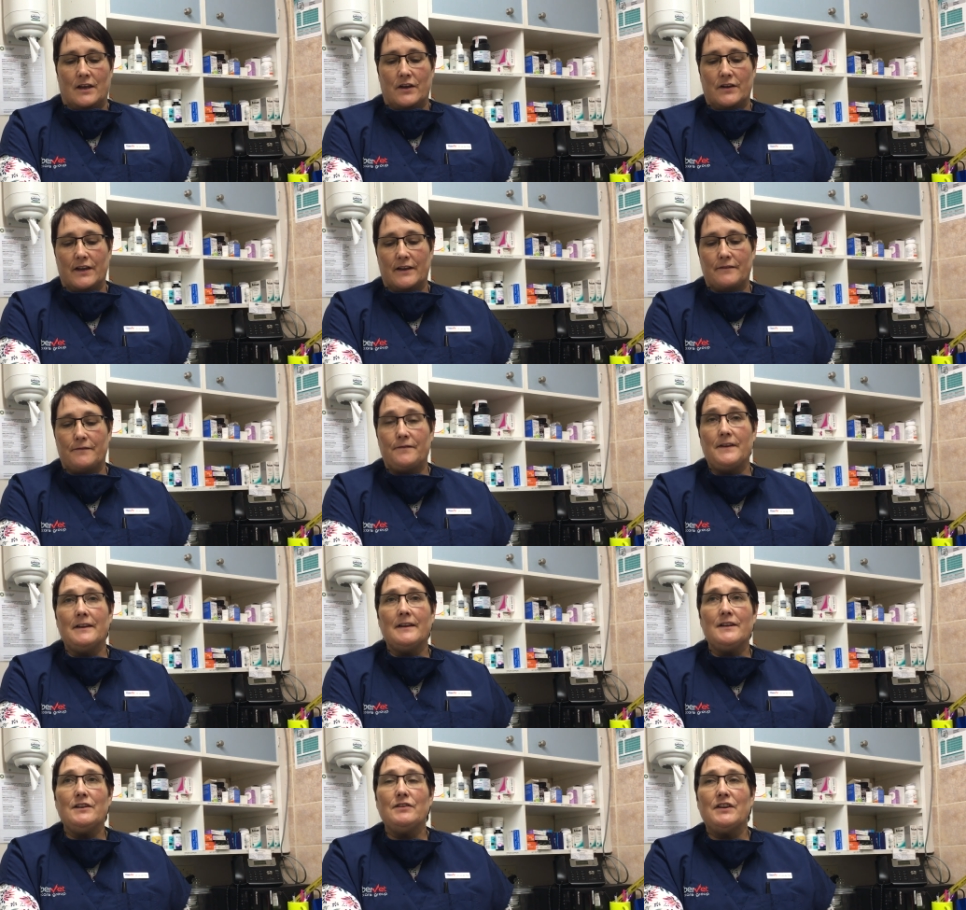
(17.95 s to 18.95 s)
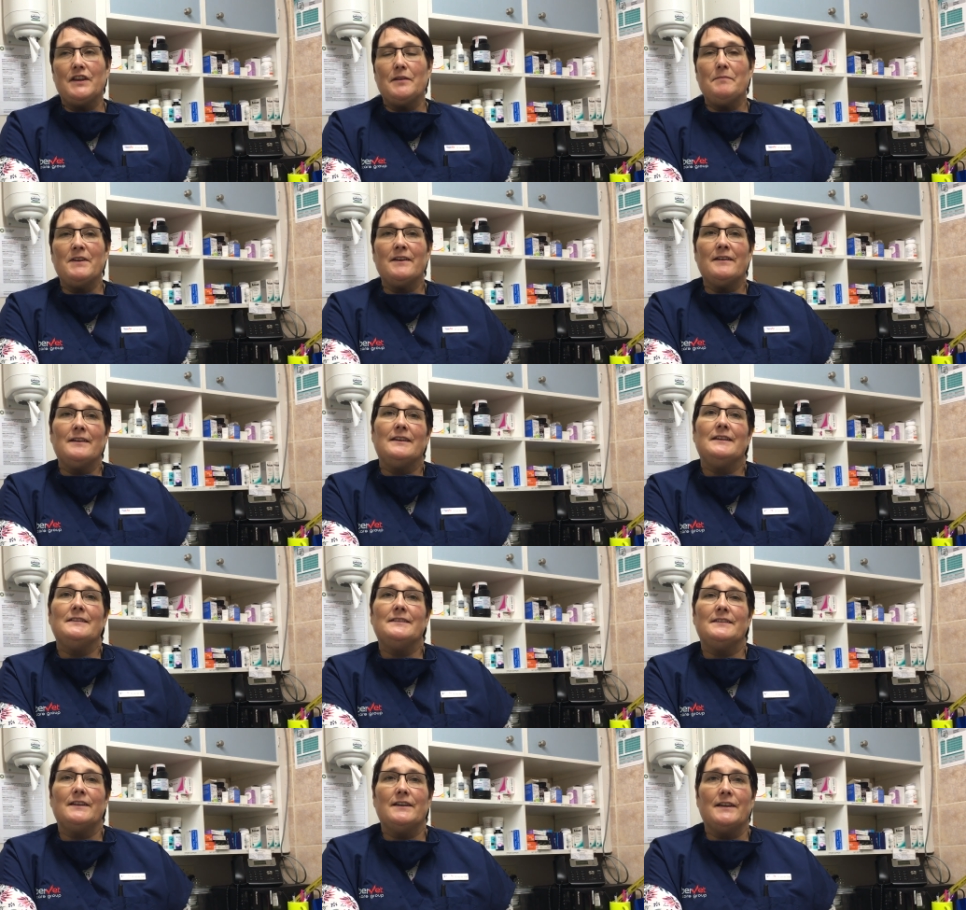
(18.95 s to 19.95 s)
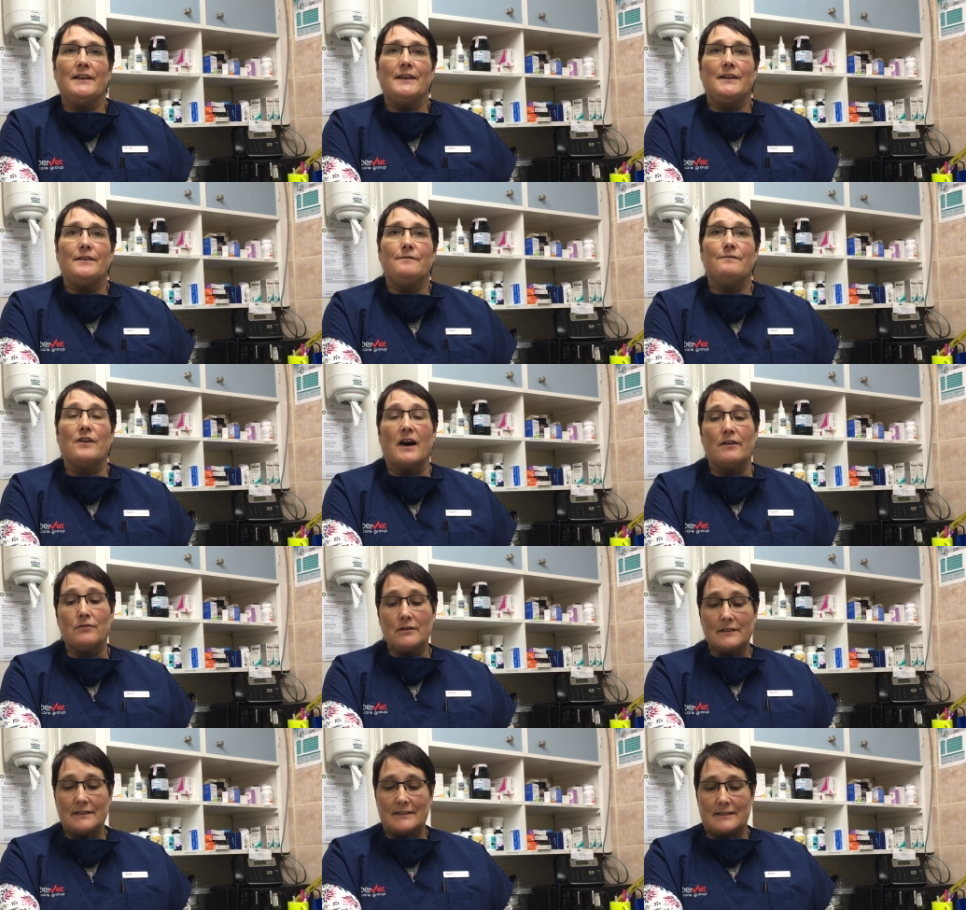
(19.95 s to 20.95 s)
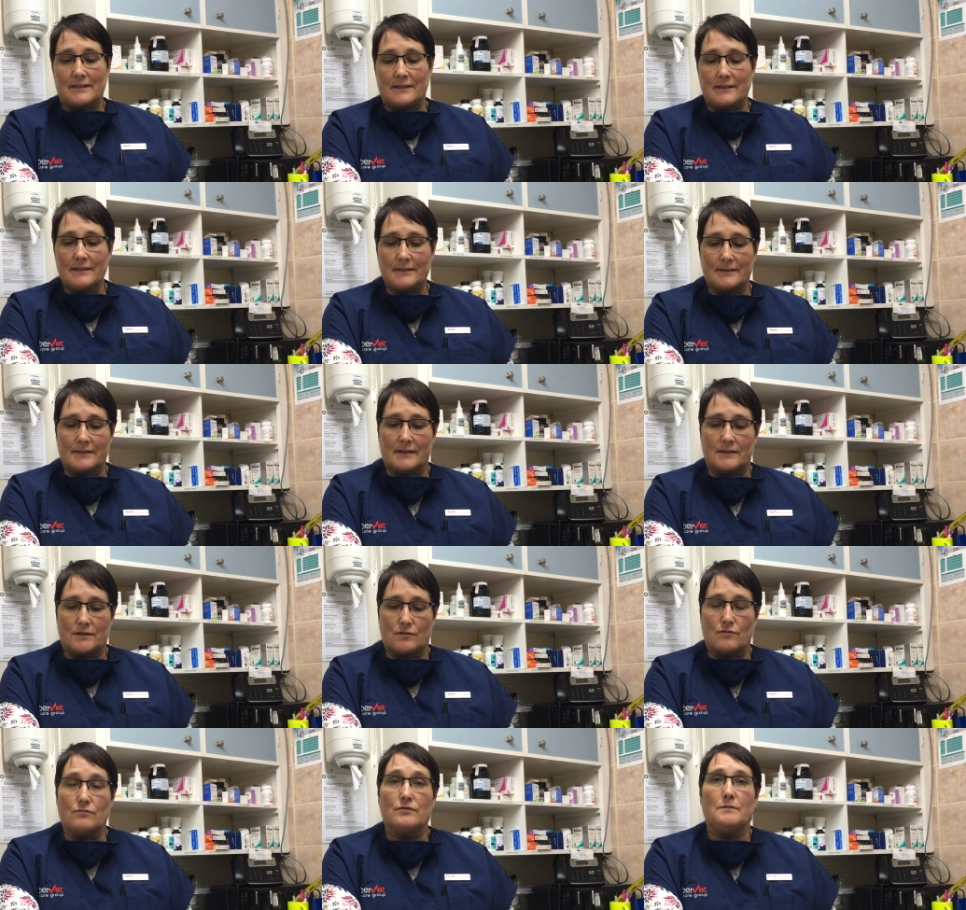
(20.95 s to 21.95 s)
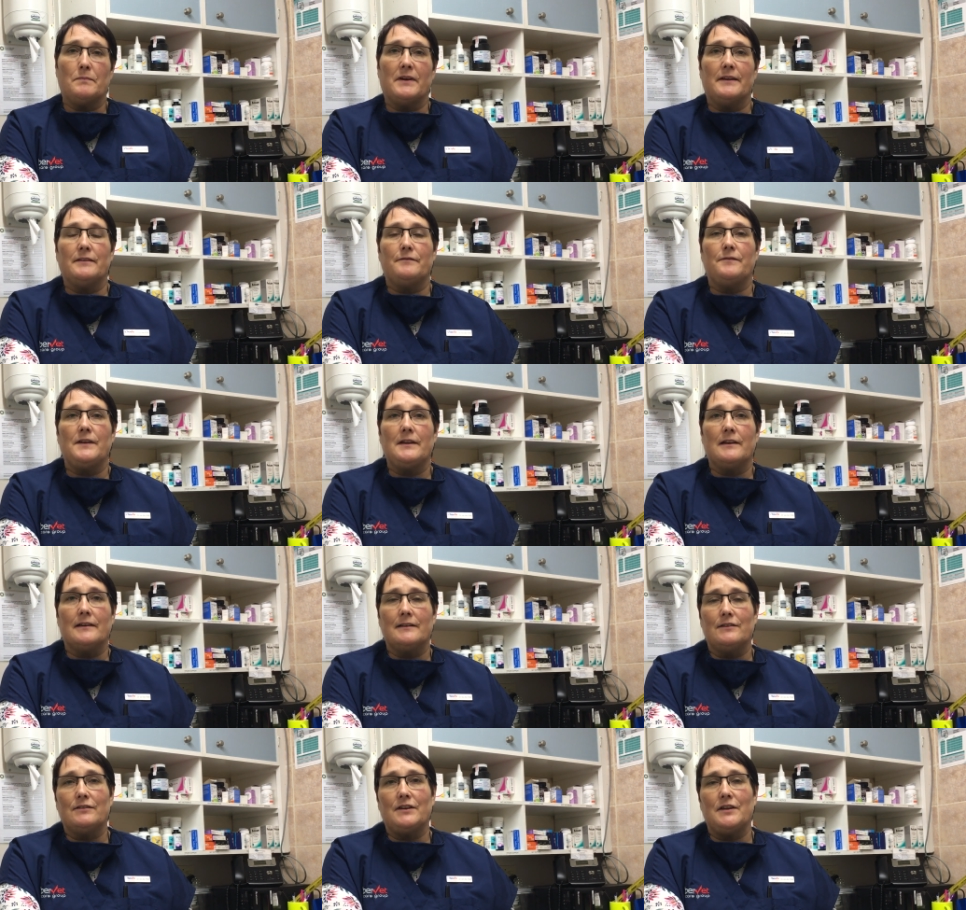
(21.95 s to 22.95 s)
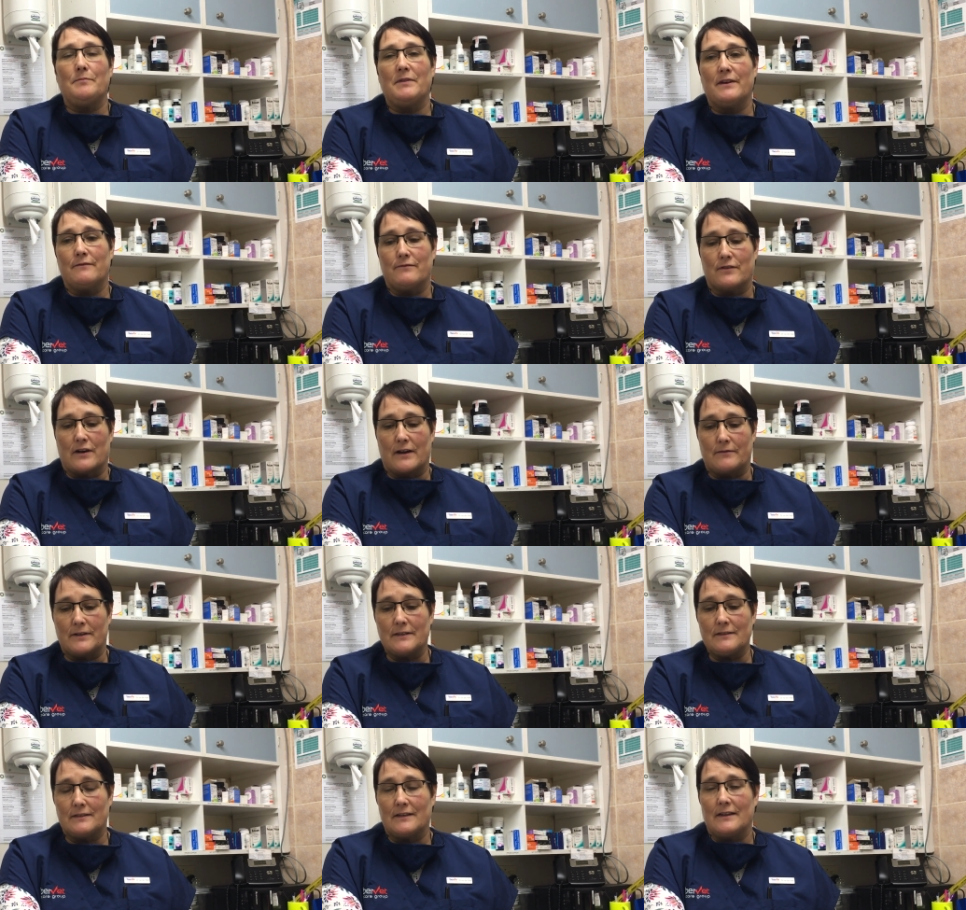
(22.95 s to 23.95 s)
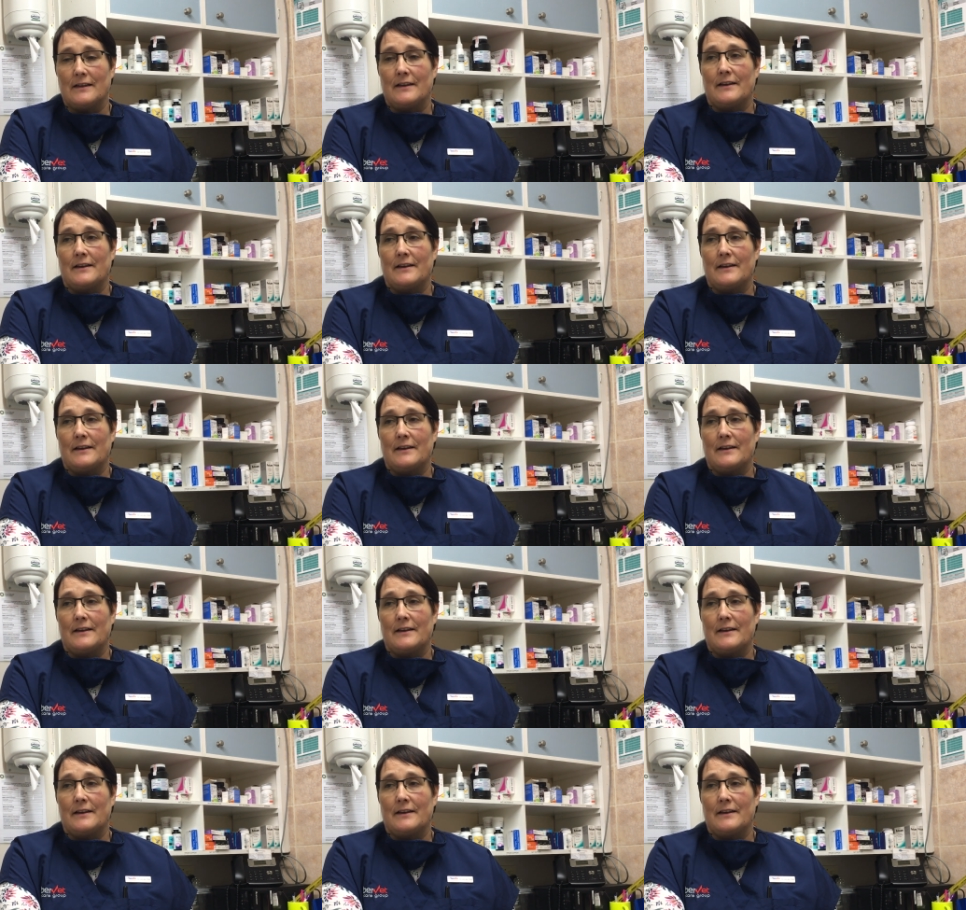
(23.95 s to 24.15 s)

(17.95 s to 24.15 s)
Okay, feline leukemia is a viral disease that's caused by the feline leukemia virus.